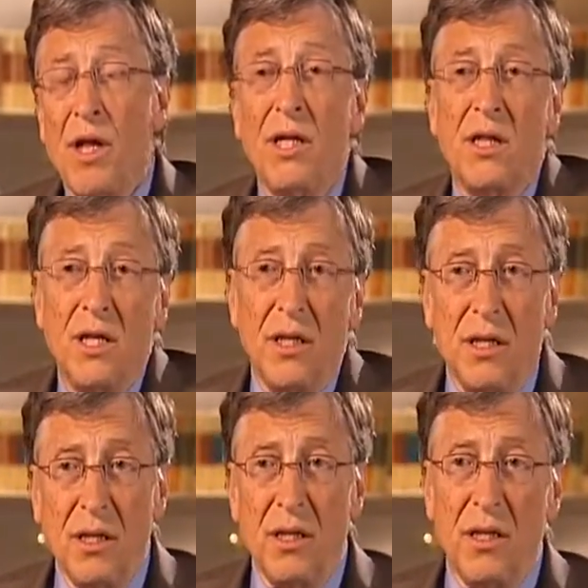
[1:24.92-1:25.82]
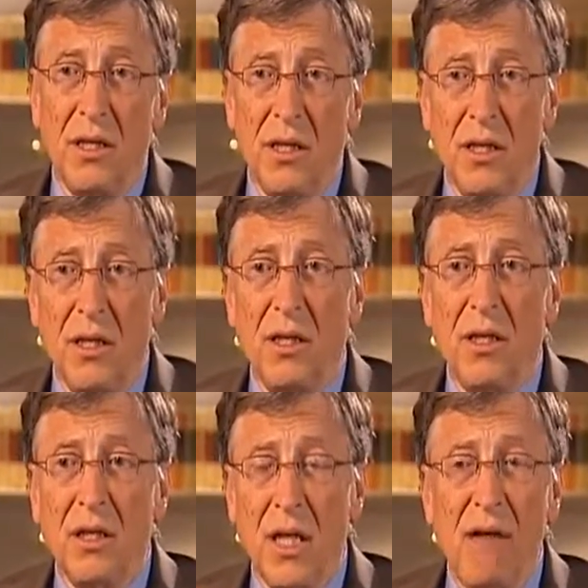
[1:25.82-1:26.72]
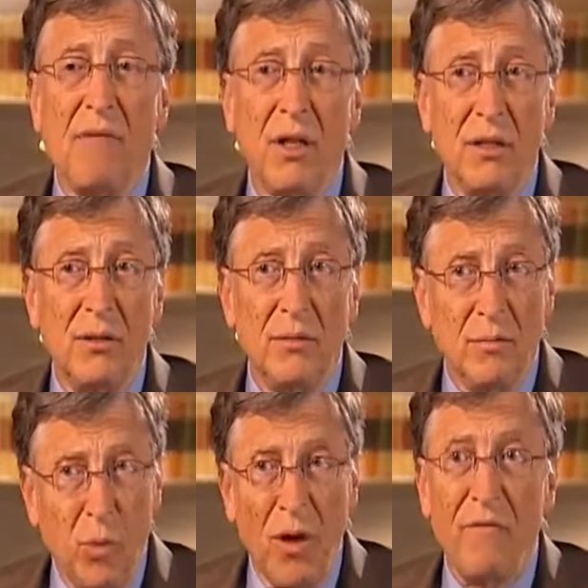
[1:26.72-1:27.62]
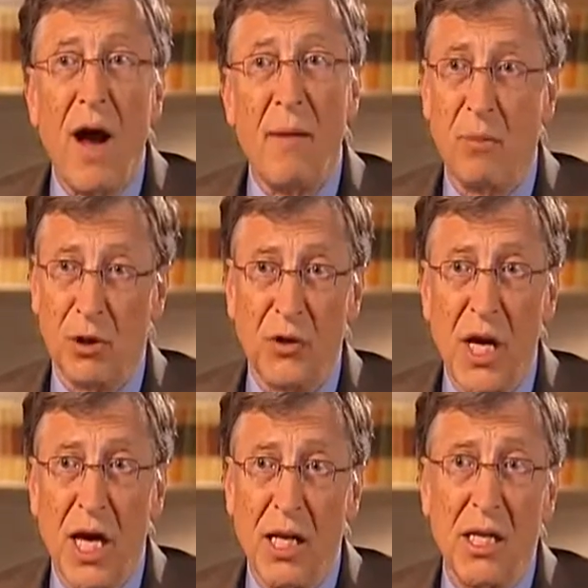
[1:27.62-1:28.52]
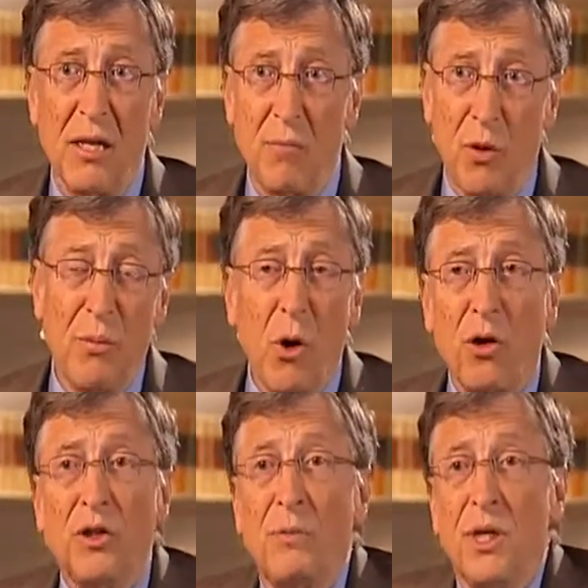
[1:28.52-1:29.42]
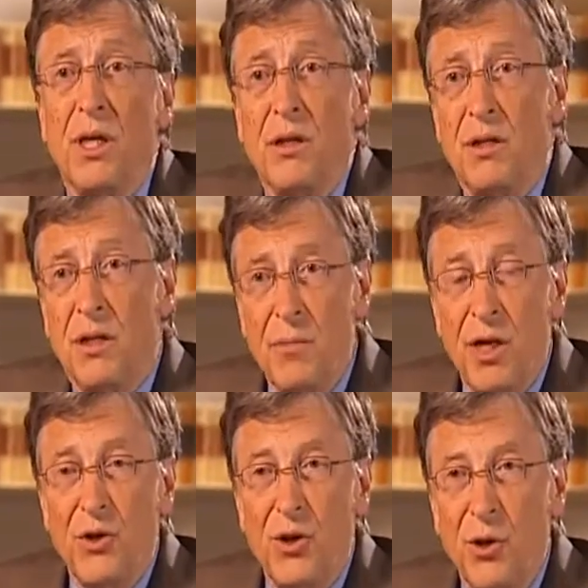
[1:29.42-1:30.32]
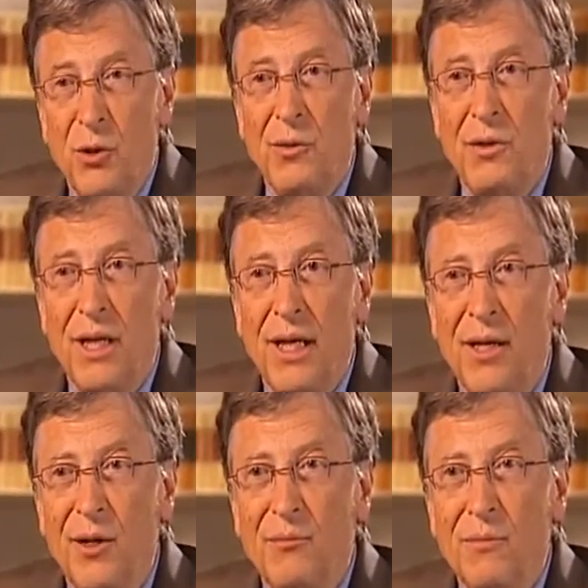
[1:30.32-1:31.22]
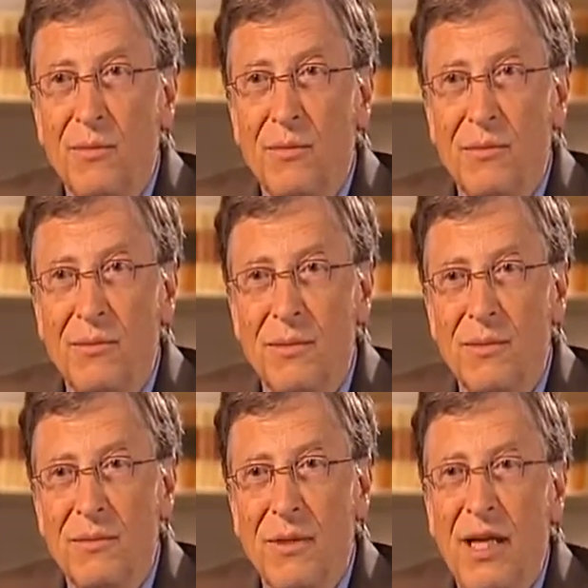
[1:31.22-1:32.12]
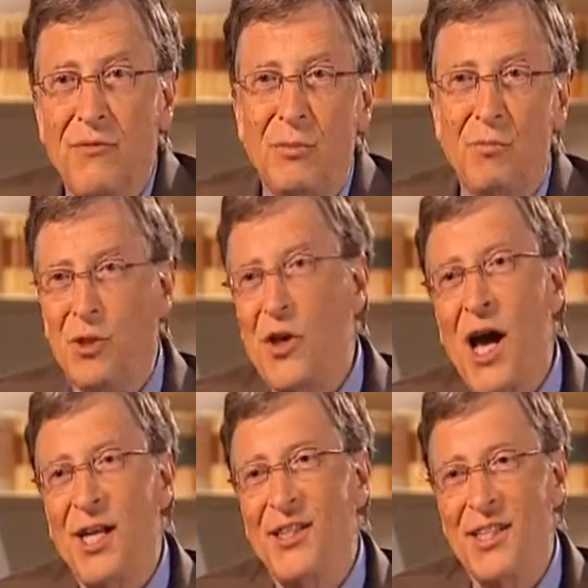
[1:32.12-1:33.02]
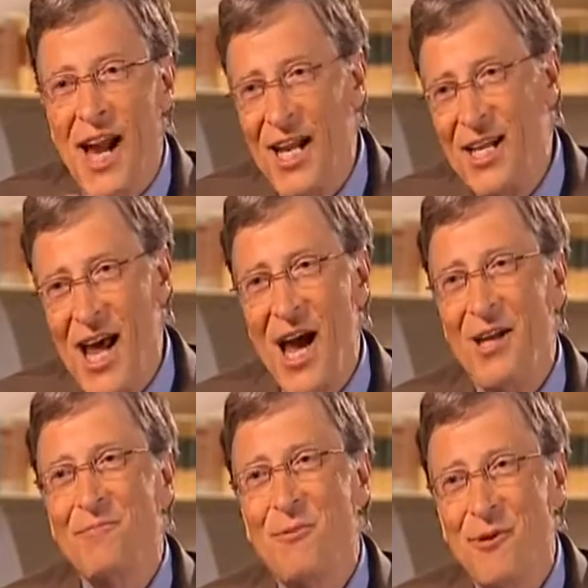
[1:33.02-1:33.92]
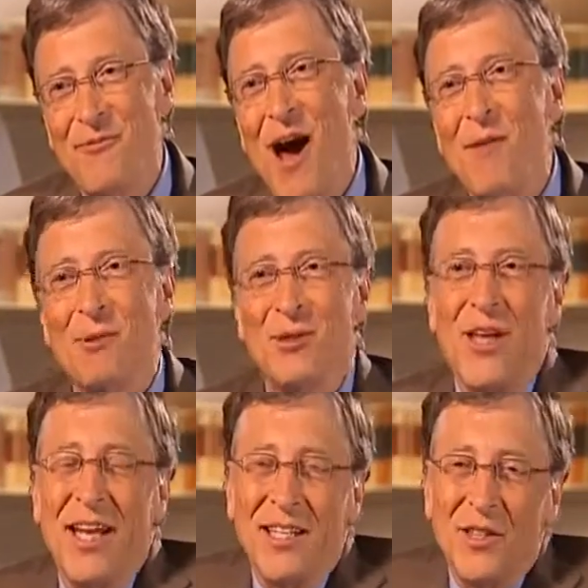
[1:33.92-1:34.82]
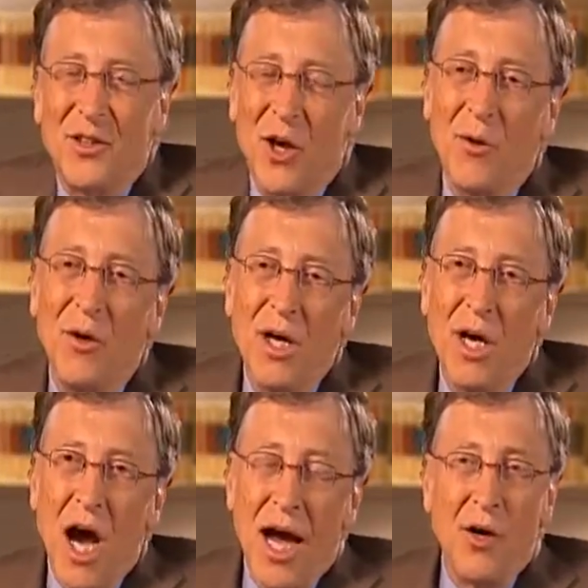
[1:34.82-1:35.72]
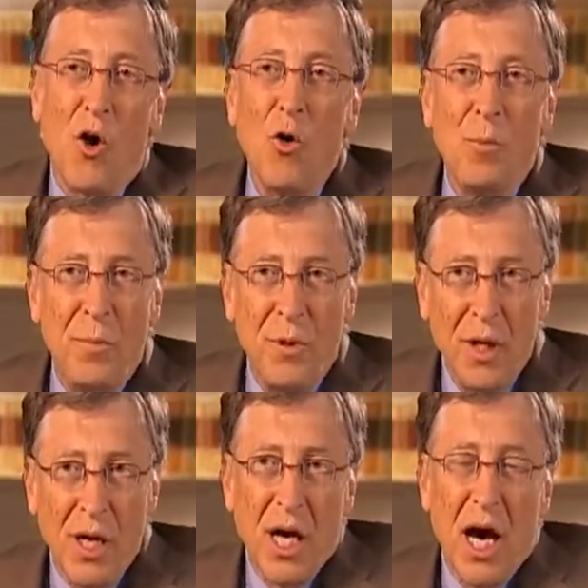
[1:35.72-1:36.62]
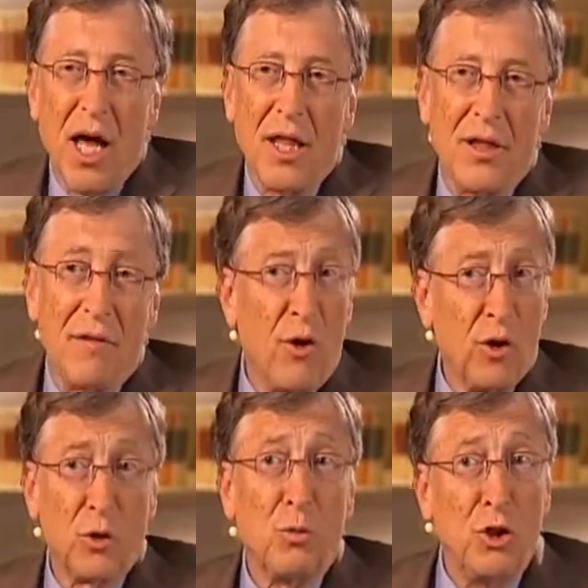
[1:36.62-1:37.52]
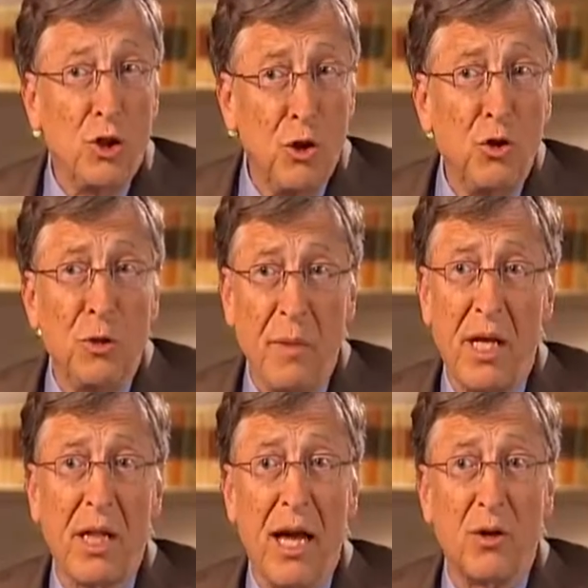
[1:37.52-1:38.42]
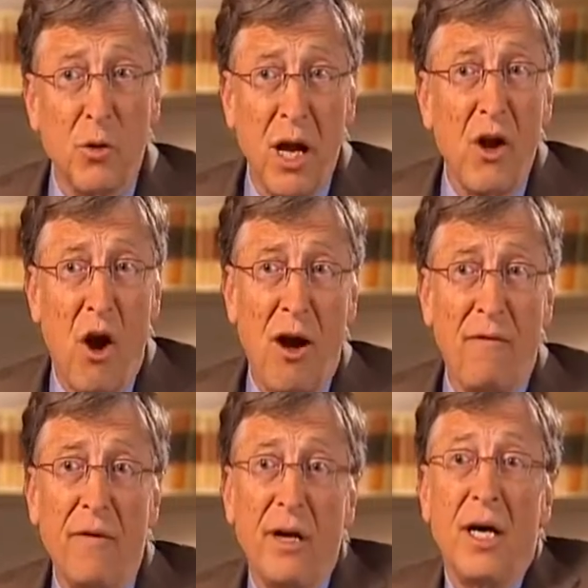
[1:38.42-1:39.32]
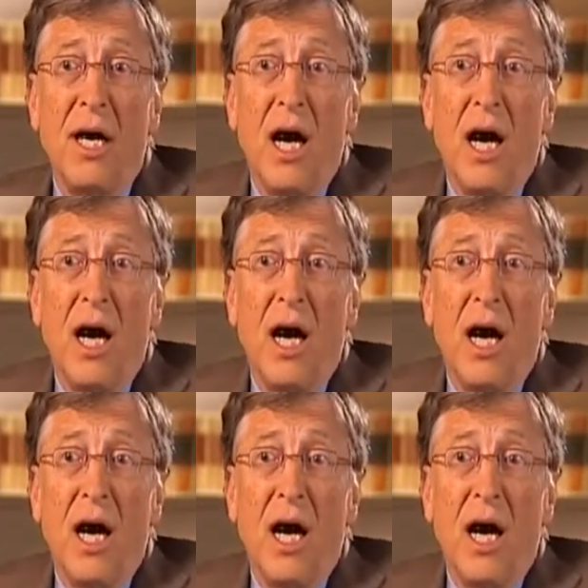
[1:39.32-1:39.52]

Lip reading: Well, I think the level 0.5% that both parties have been committed to, leaves beside the 99.5%, and so I'd hope that the voters would choose to make that trade-off